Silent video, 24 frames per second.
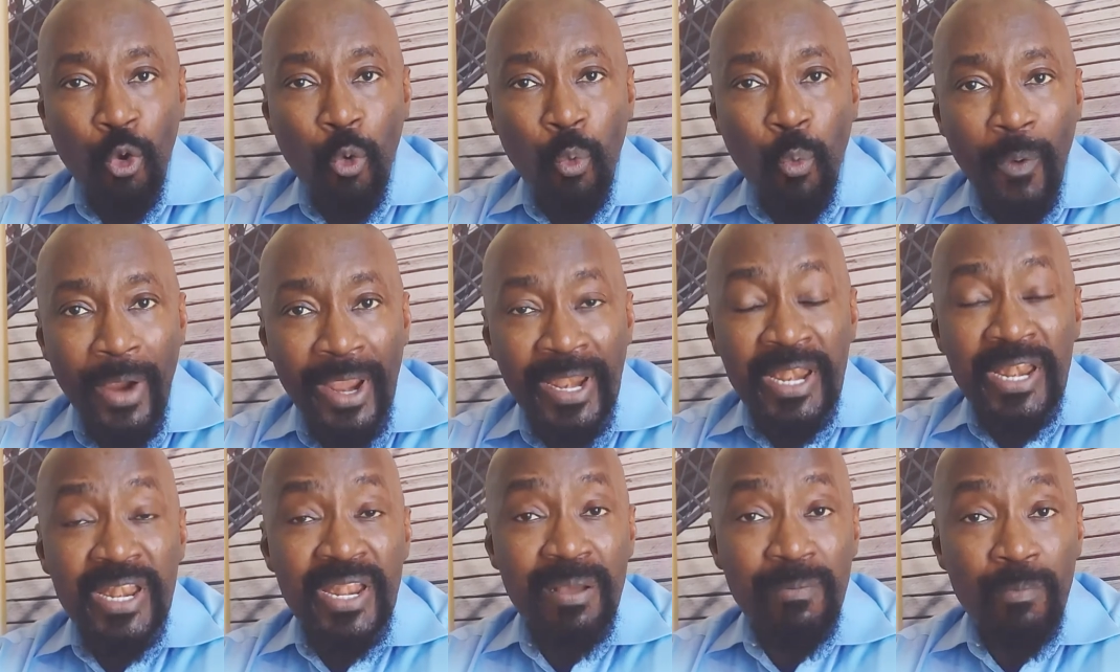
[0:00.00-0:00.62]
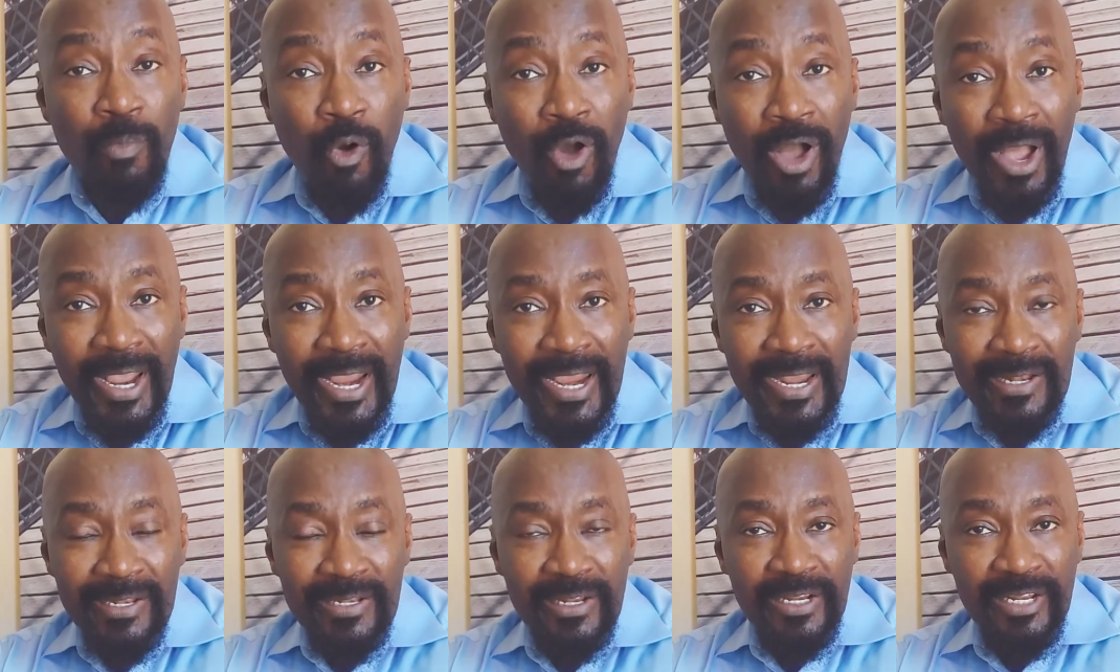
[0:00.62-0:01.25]
When the
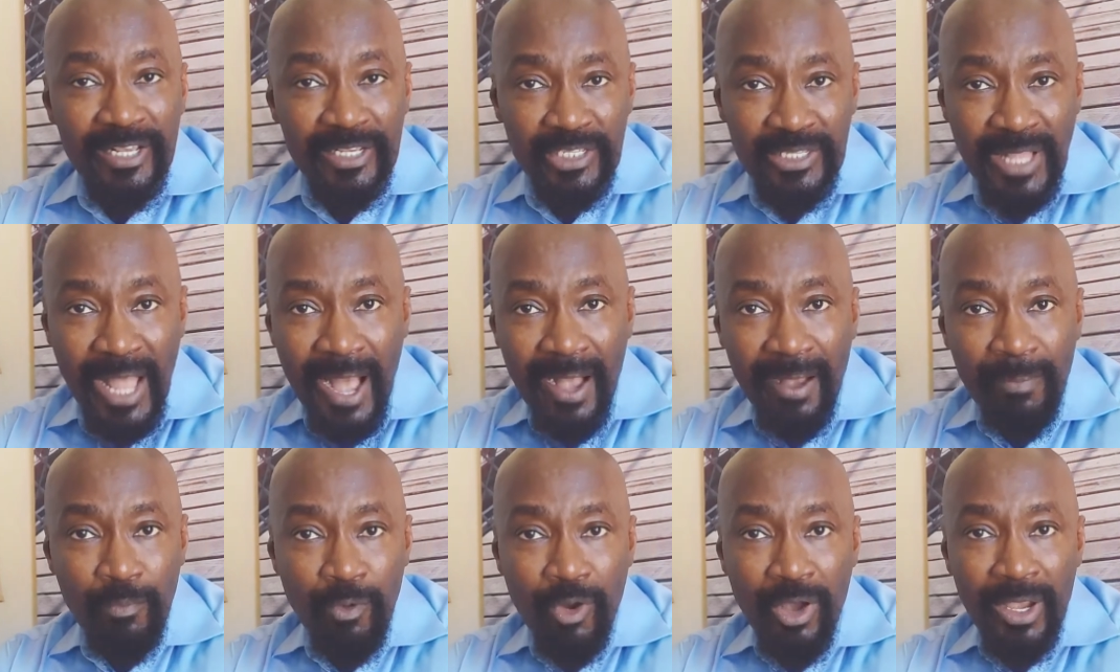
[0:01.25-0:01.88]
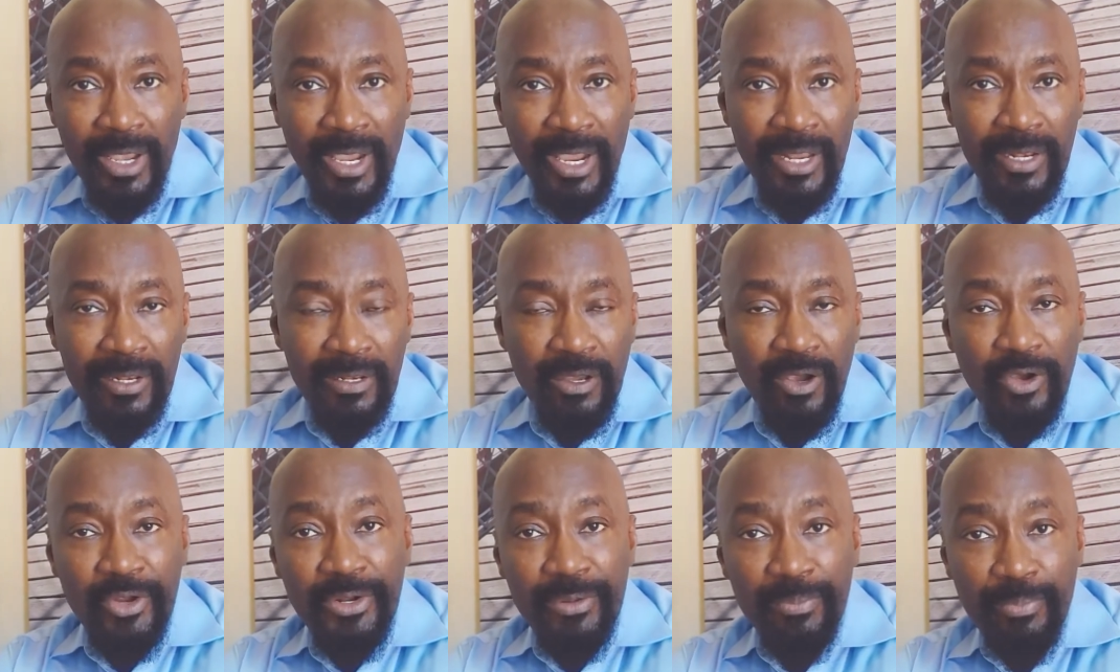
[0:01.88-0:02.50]
market, the stock market,
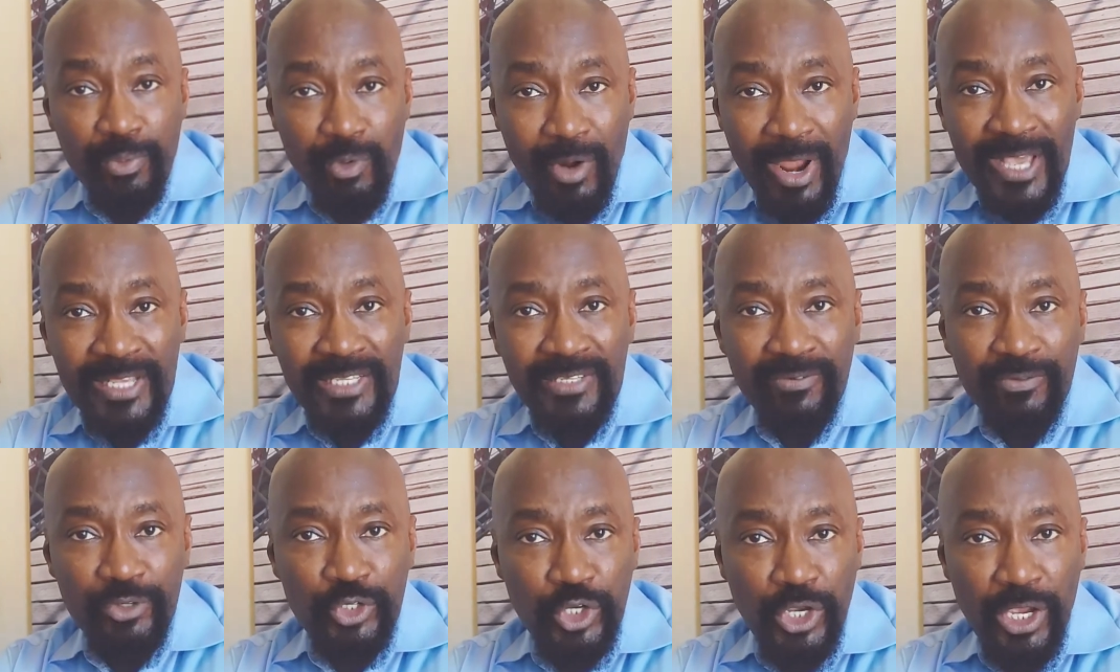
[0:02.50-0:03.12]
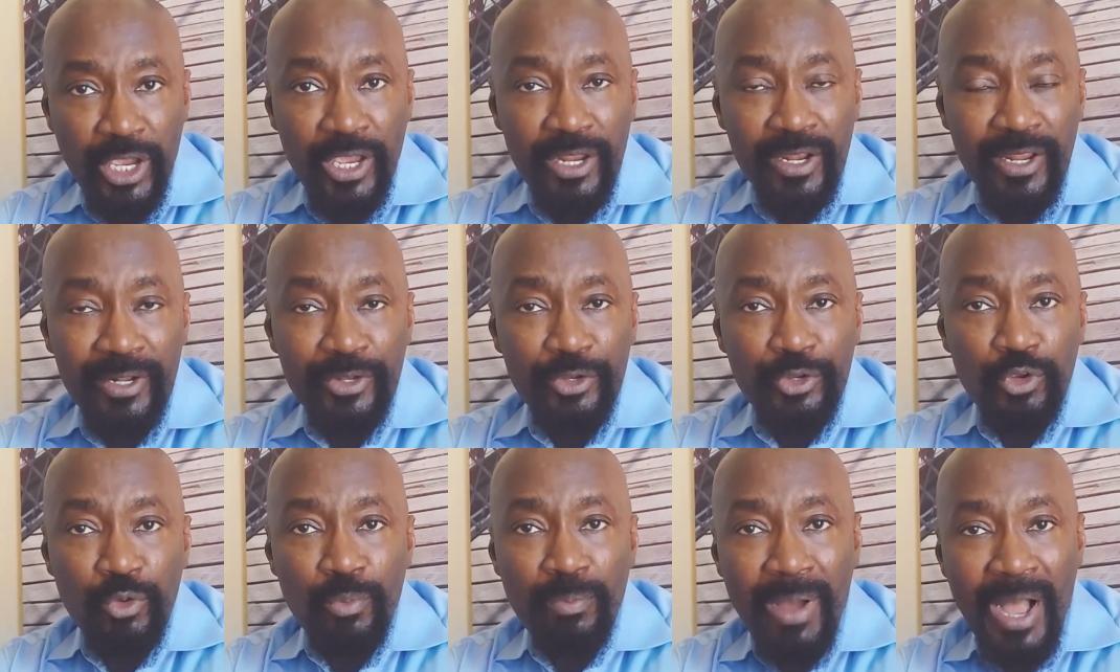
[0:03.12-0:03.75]
or the price of share that
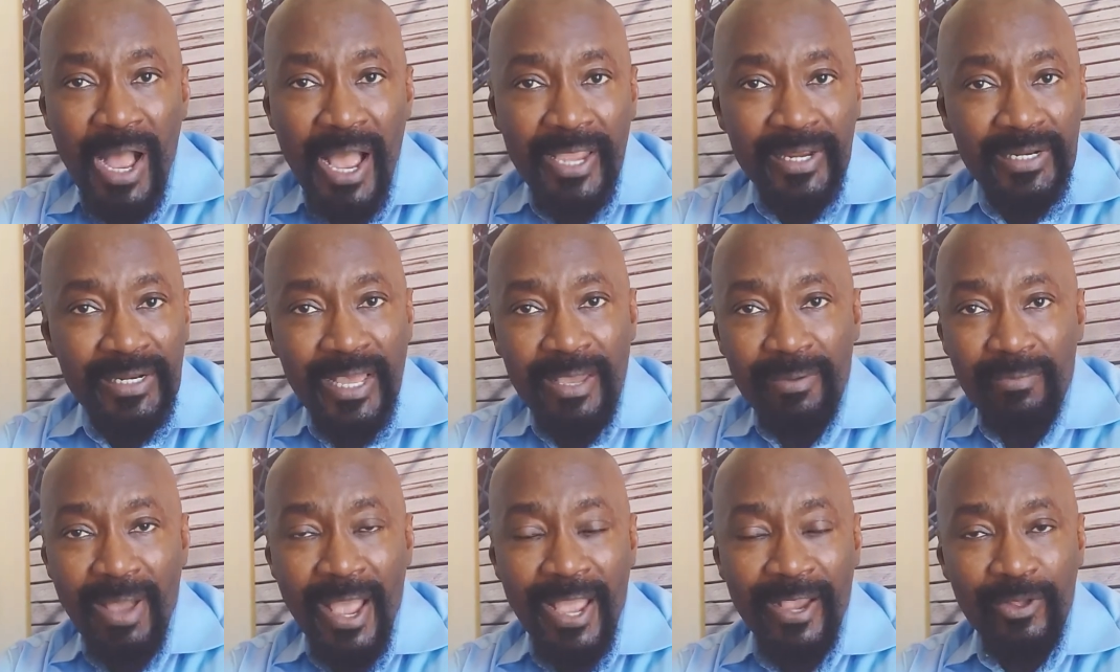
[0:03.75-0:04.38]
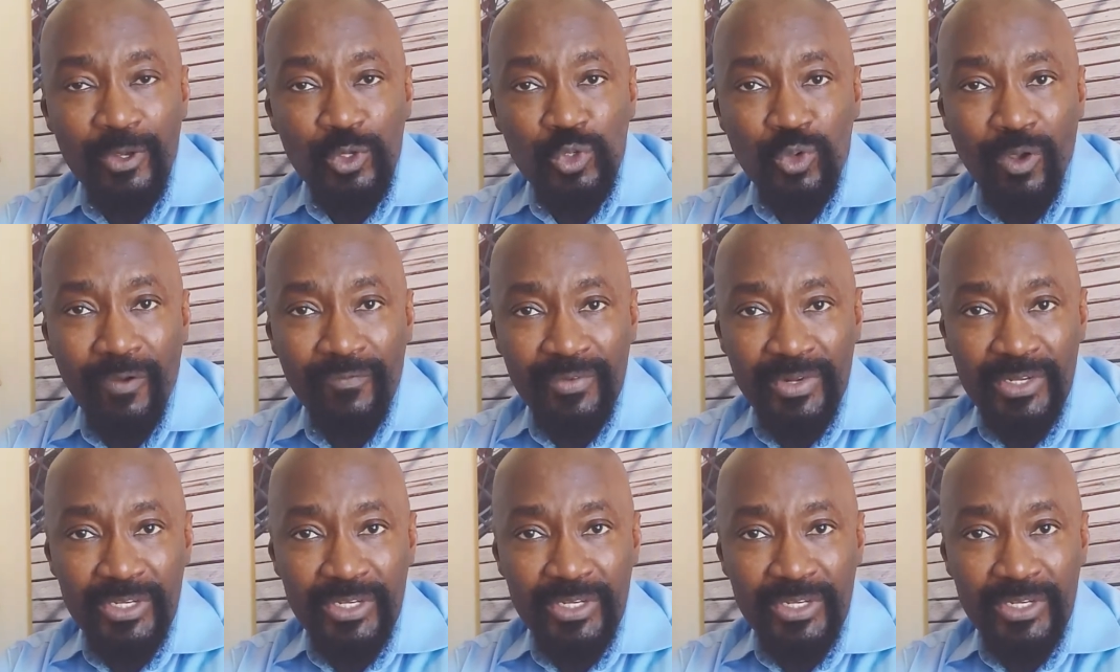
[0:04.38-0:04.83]
you're buying like Microsoft